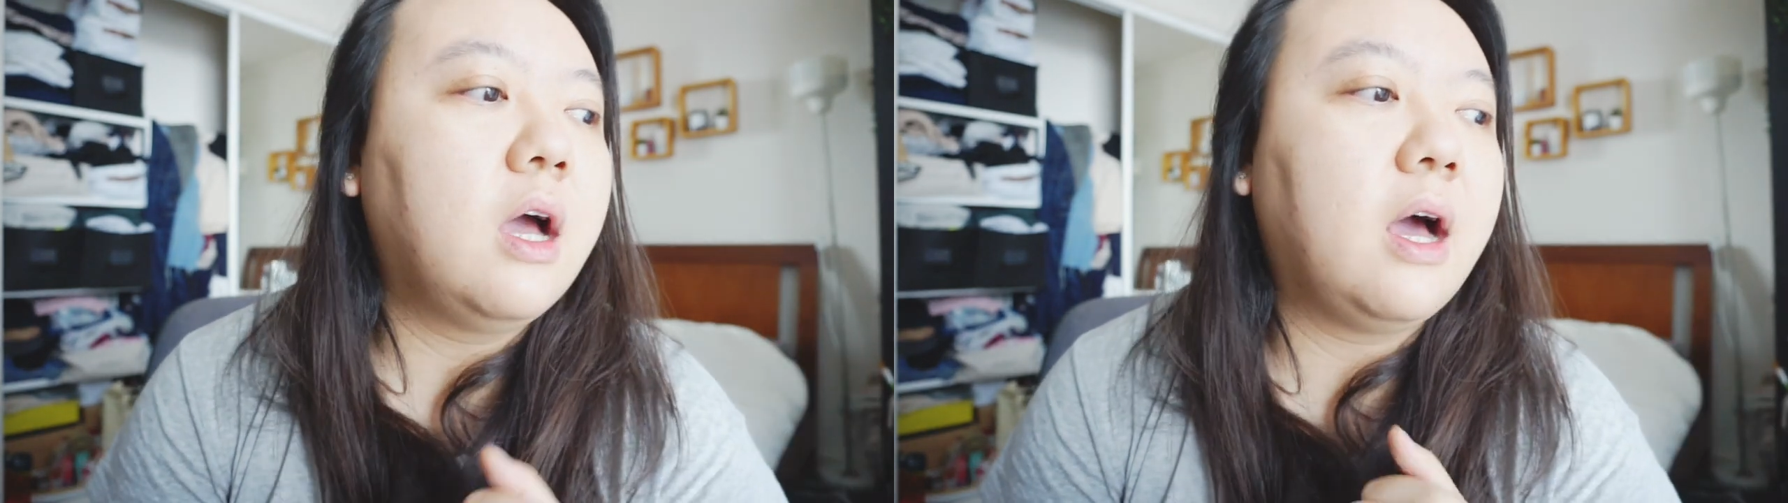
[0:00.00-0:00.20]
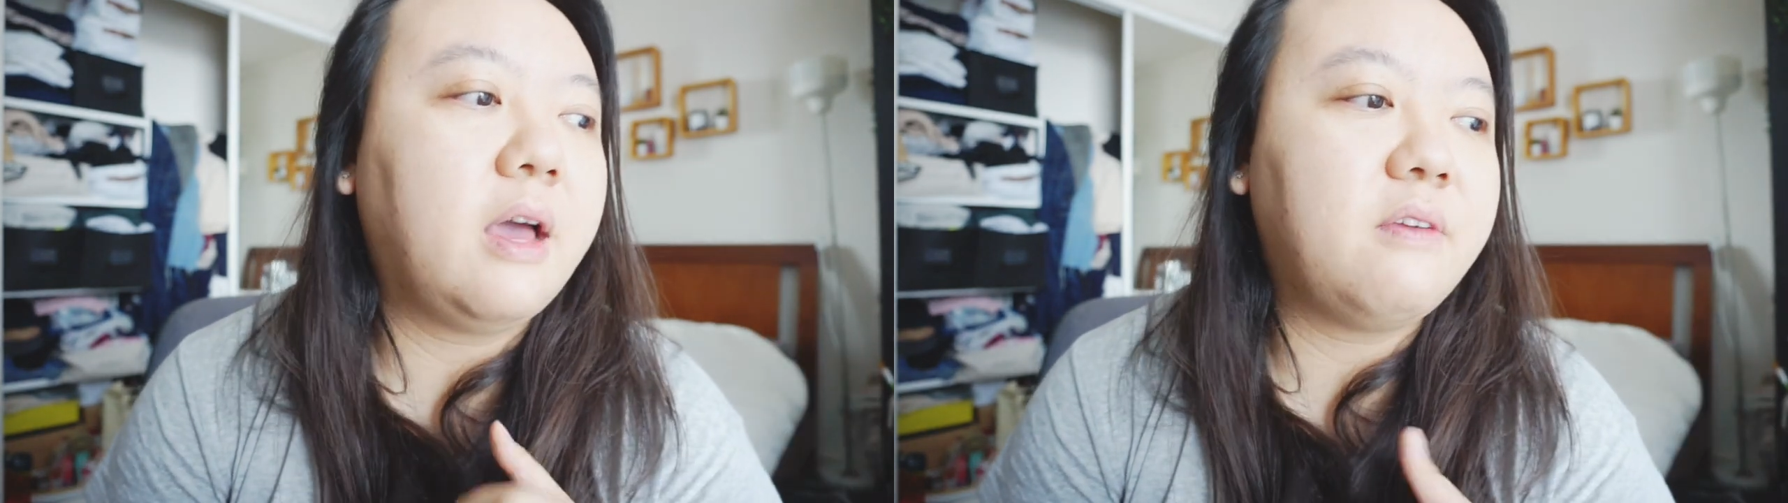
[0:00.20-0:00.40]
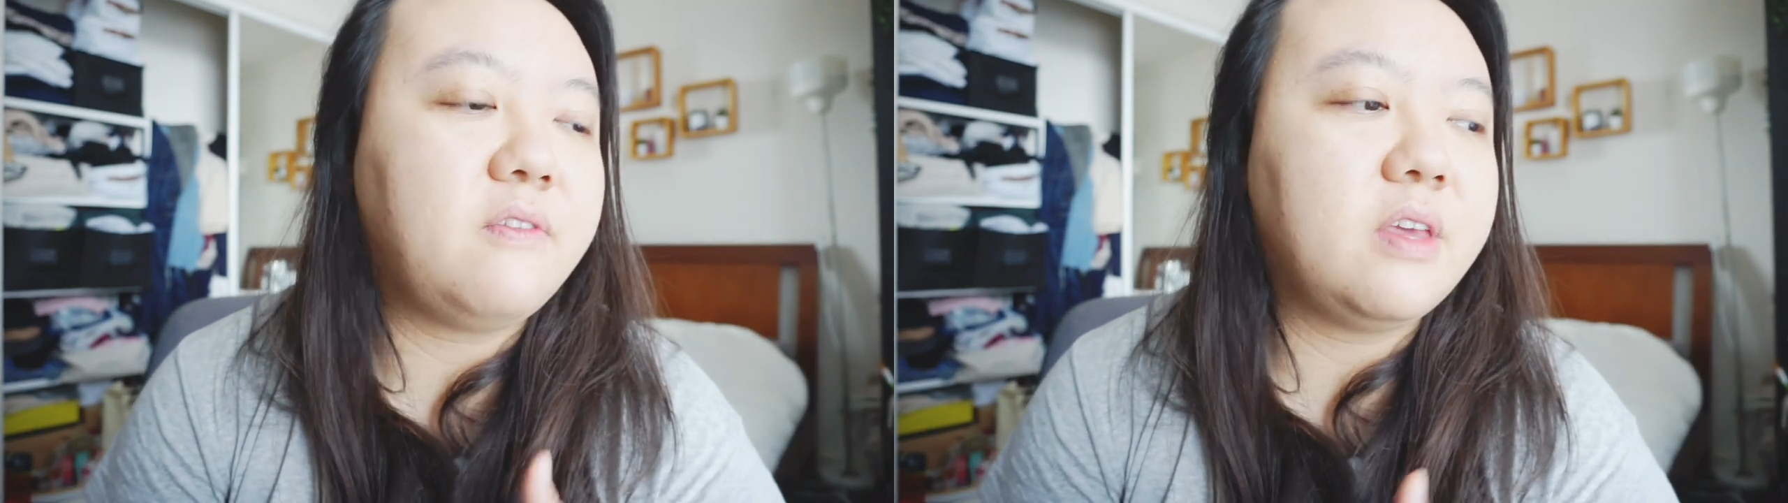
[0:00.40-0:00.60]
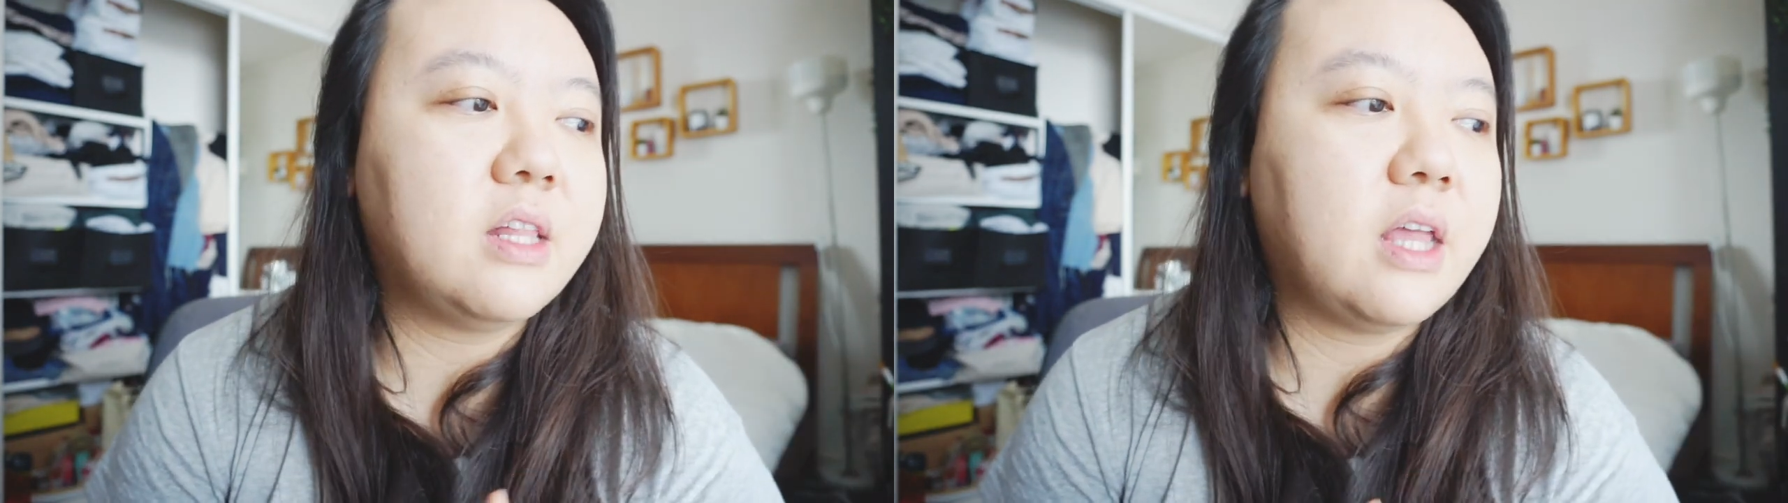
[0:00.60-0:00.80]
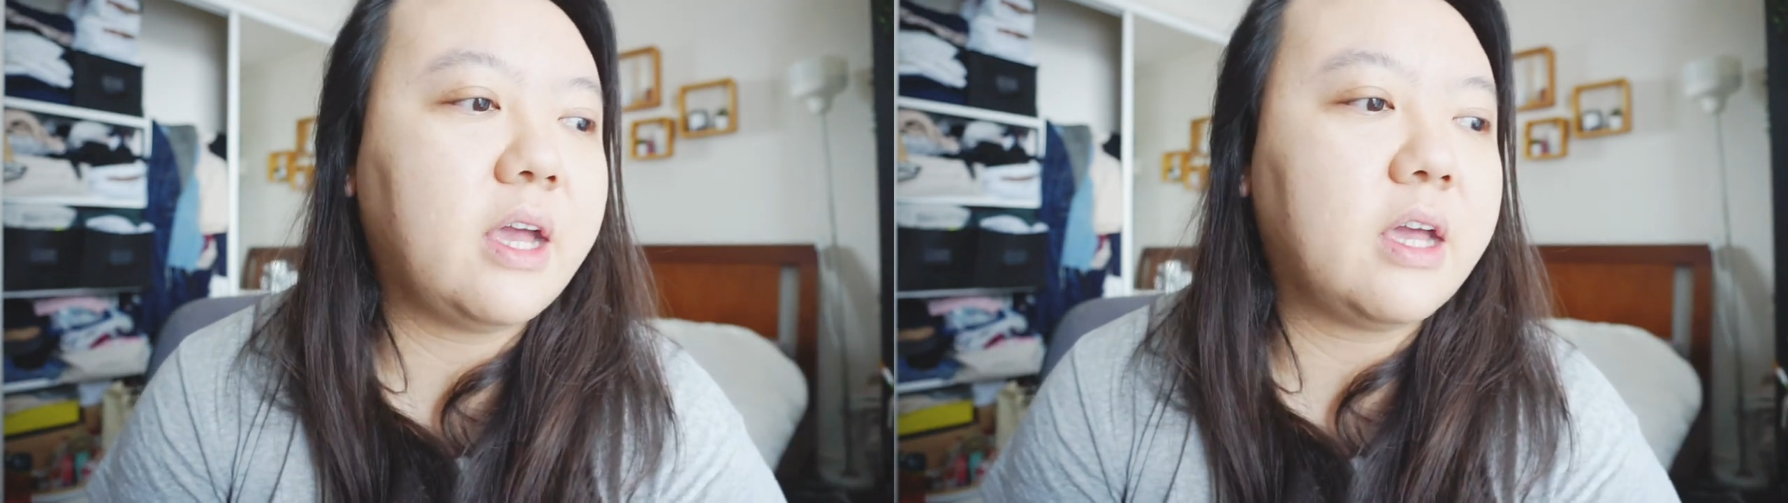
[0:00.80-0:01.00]
i feel
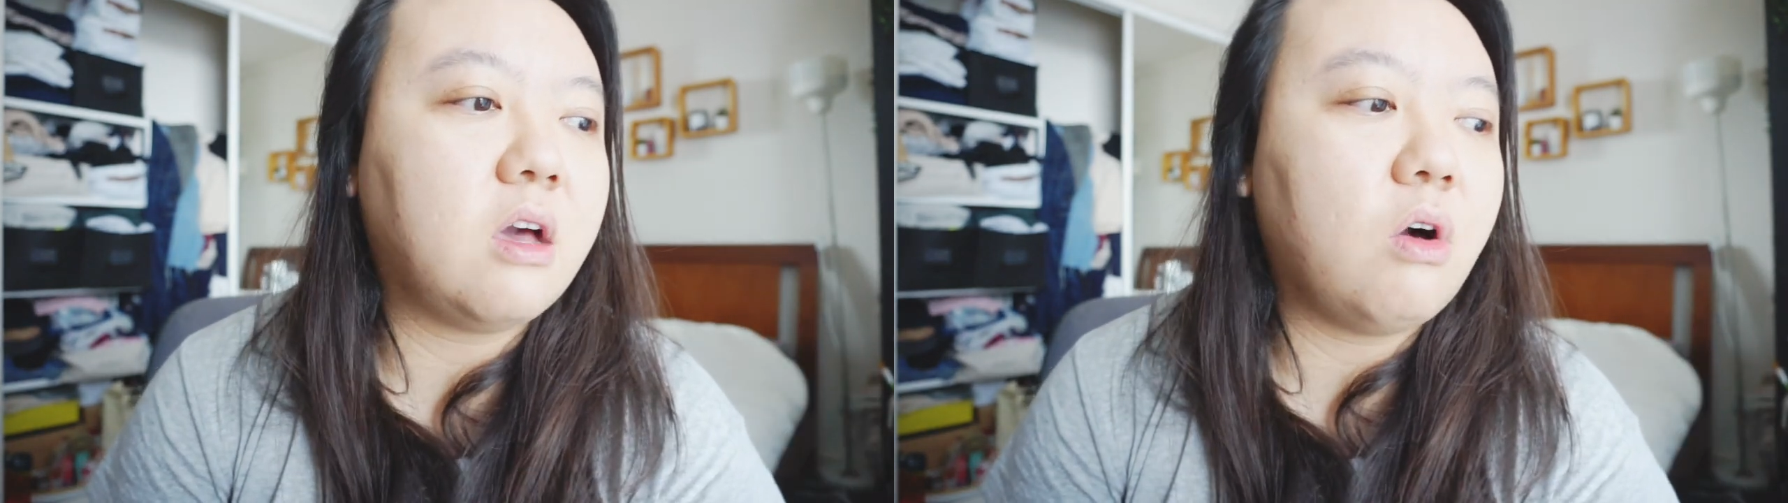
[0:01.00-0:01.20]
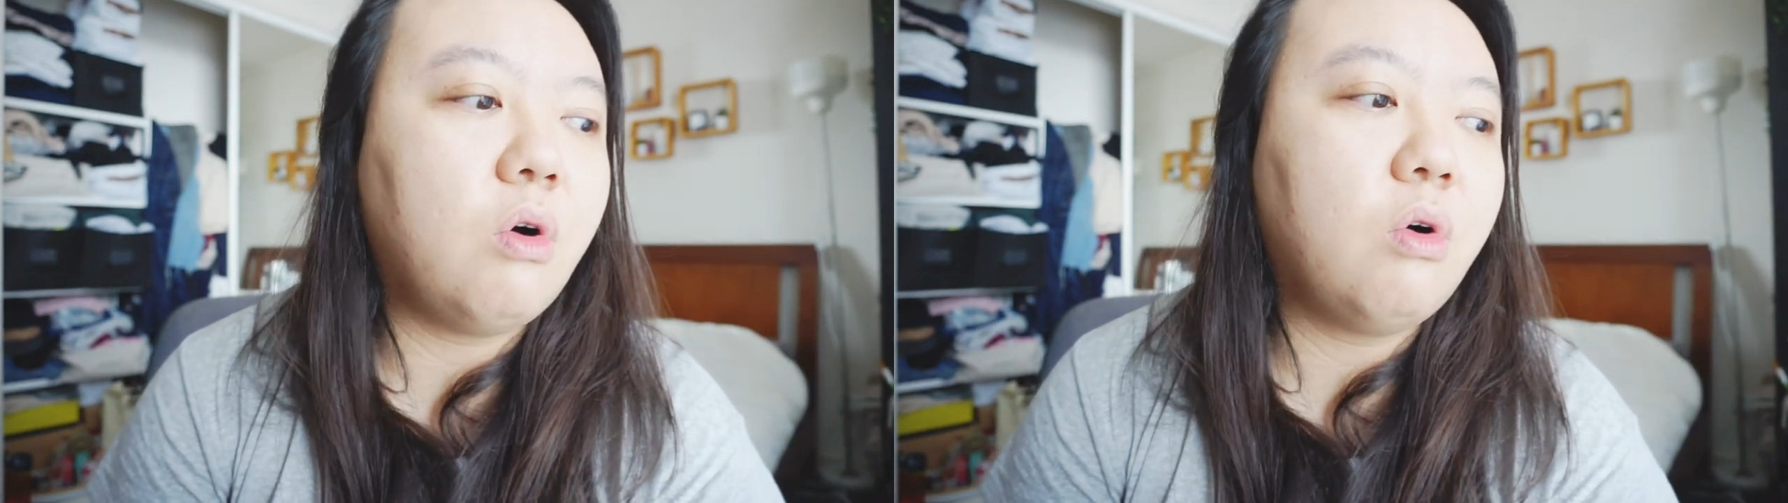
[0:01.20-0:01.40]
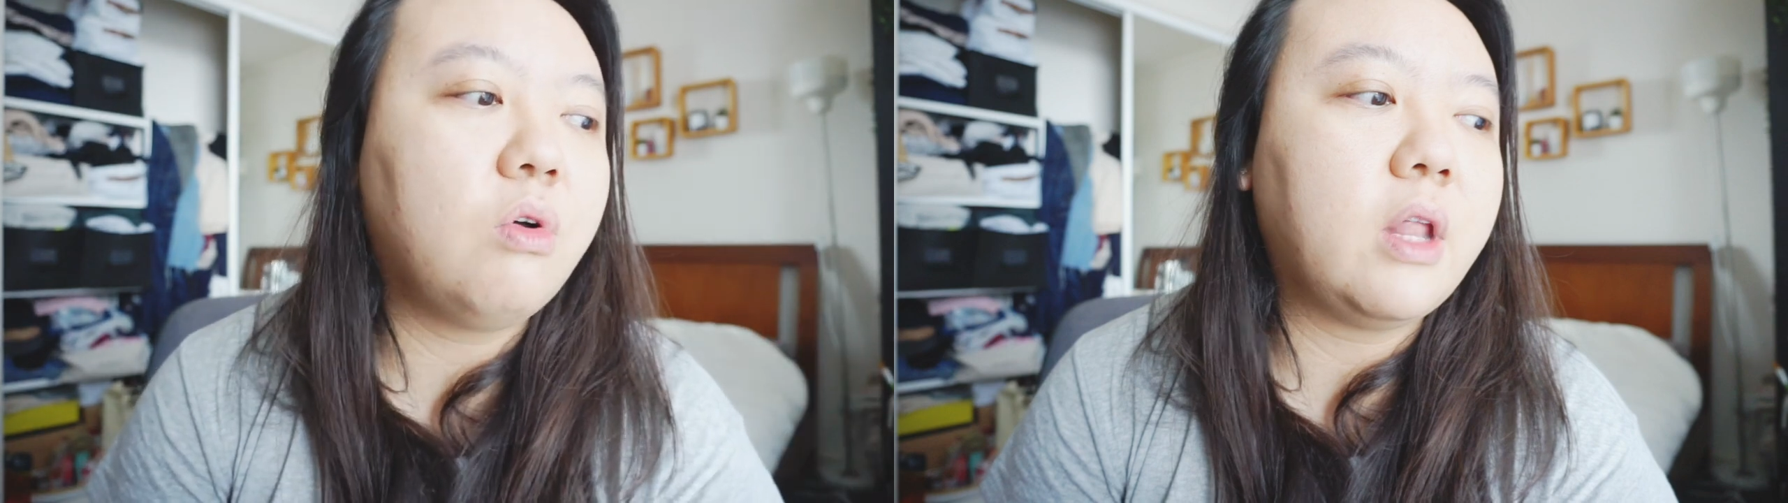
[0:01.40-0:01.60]
like oh